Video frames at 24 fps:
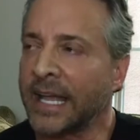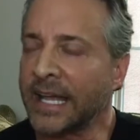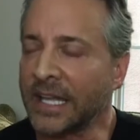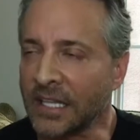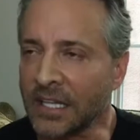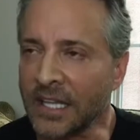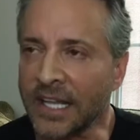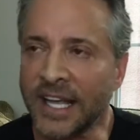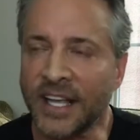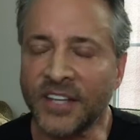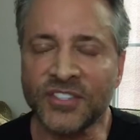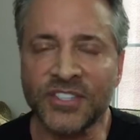
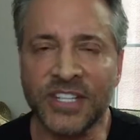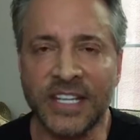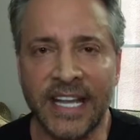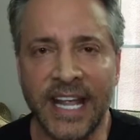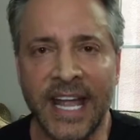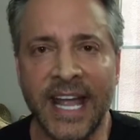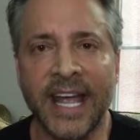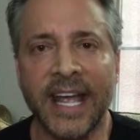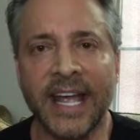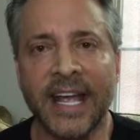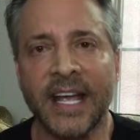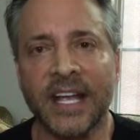unless
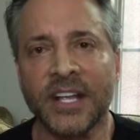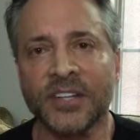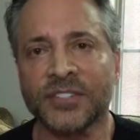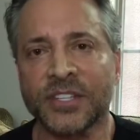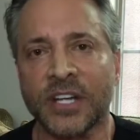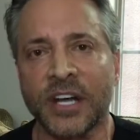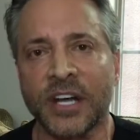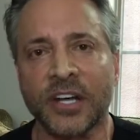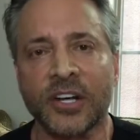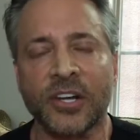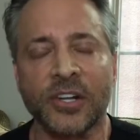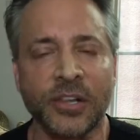it
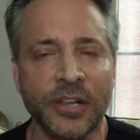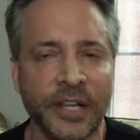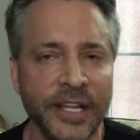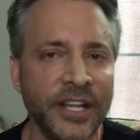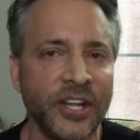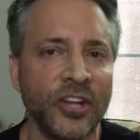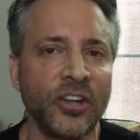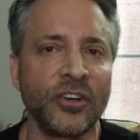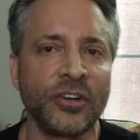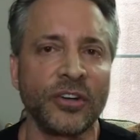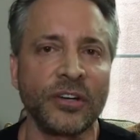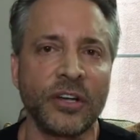has a
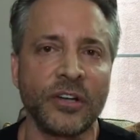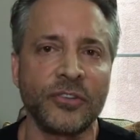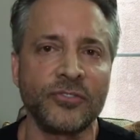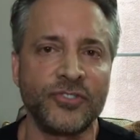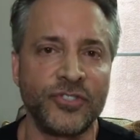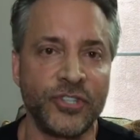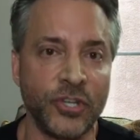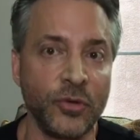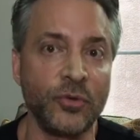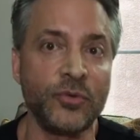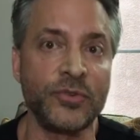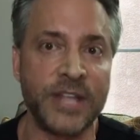clear
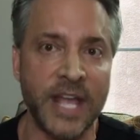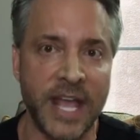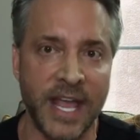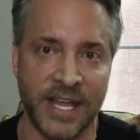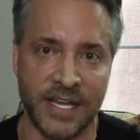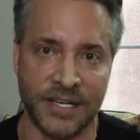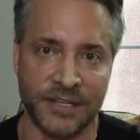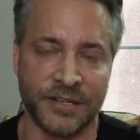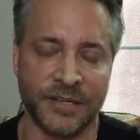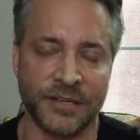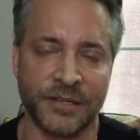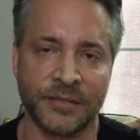due
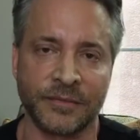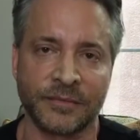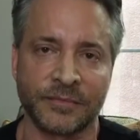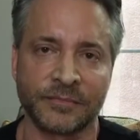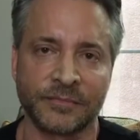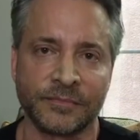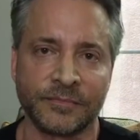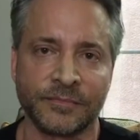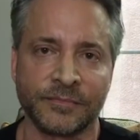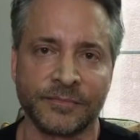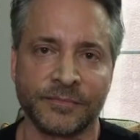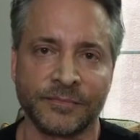date,
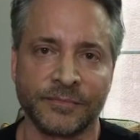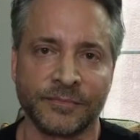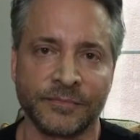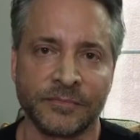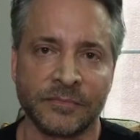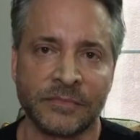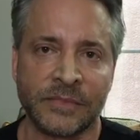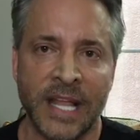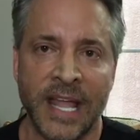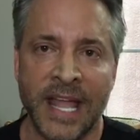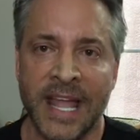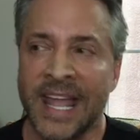
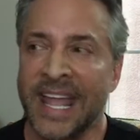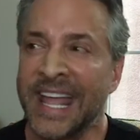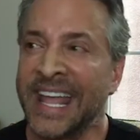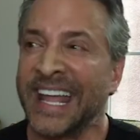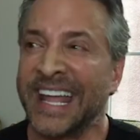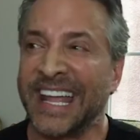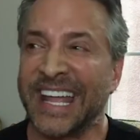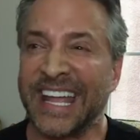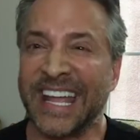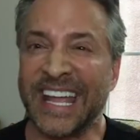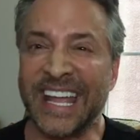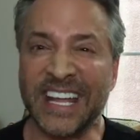
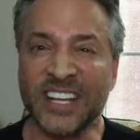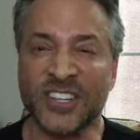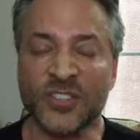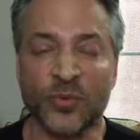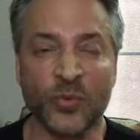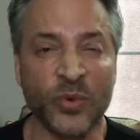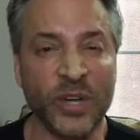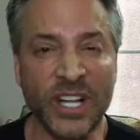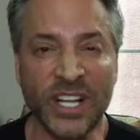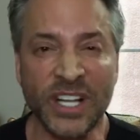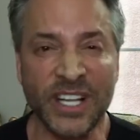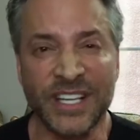
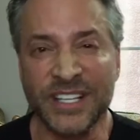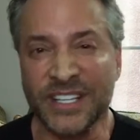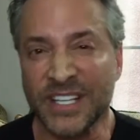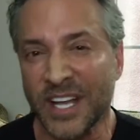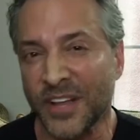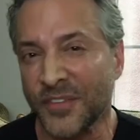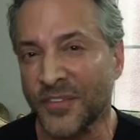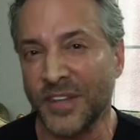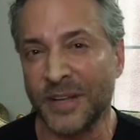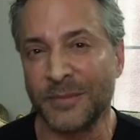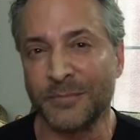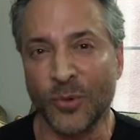it's really
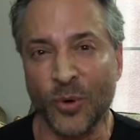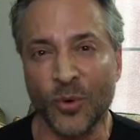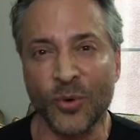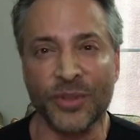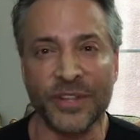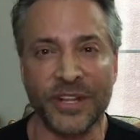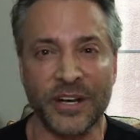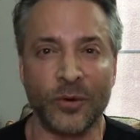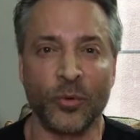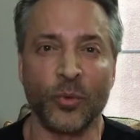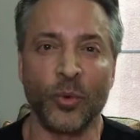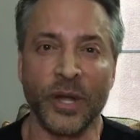nothing
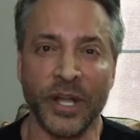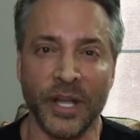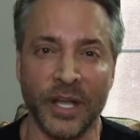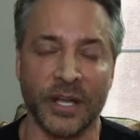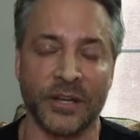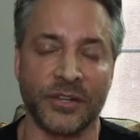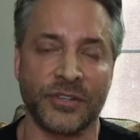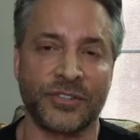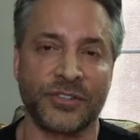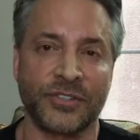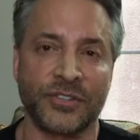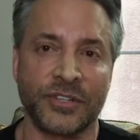more than a
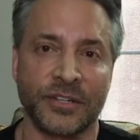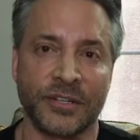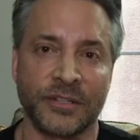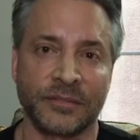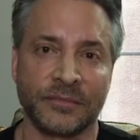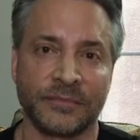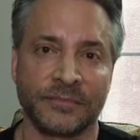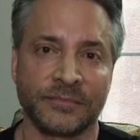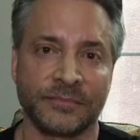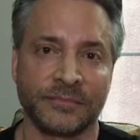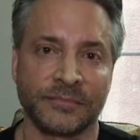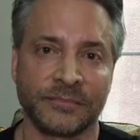wish.
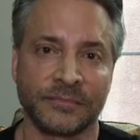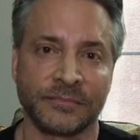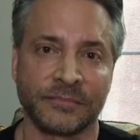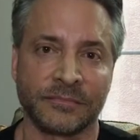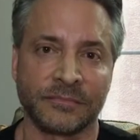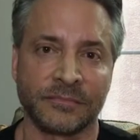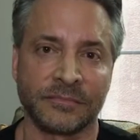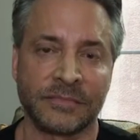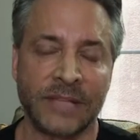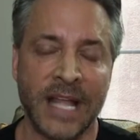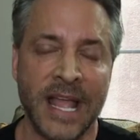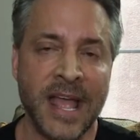
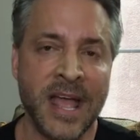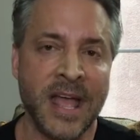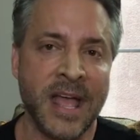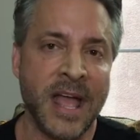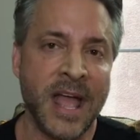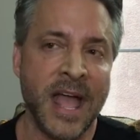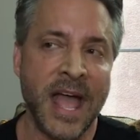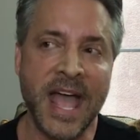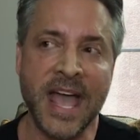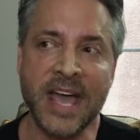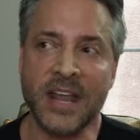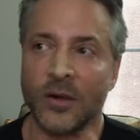
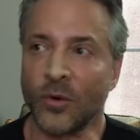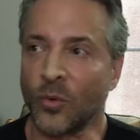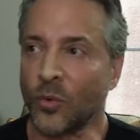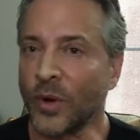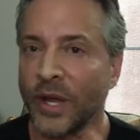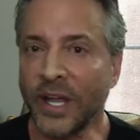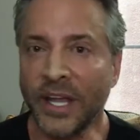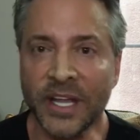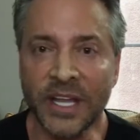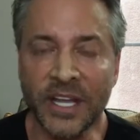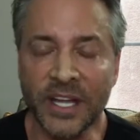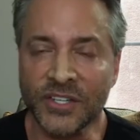And a
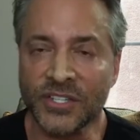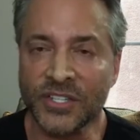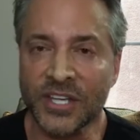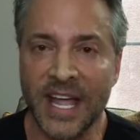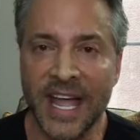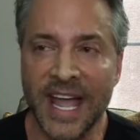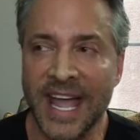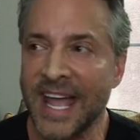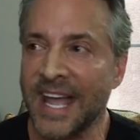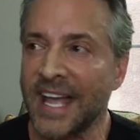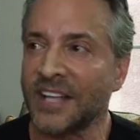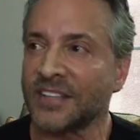
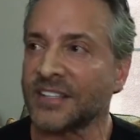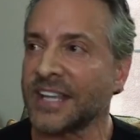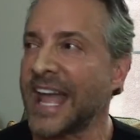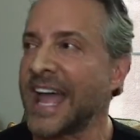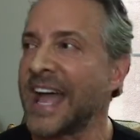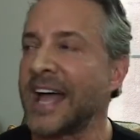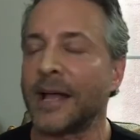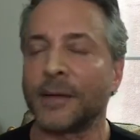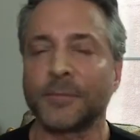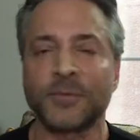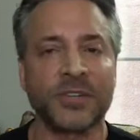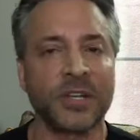wish has
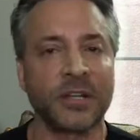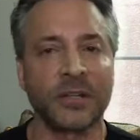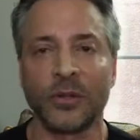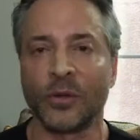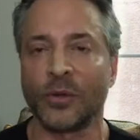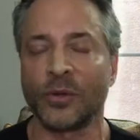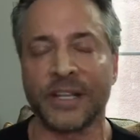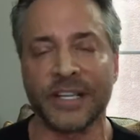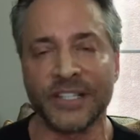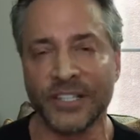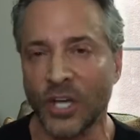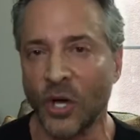
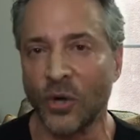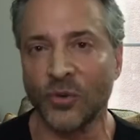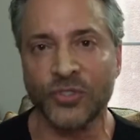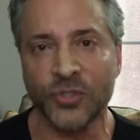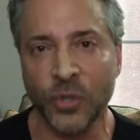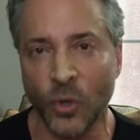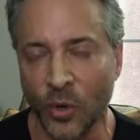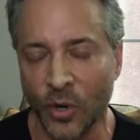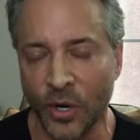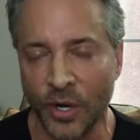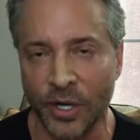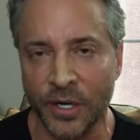absolutely no
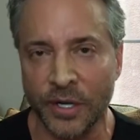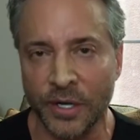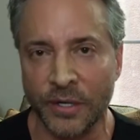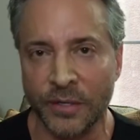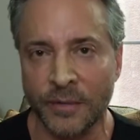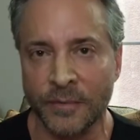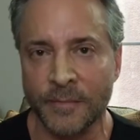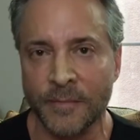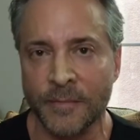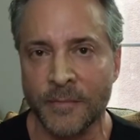torque.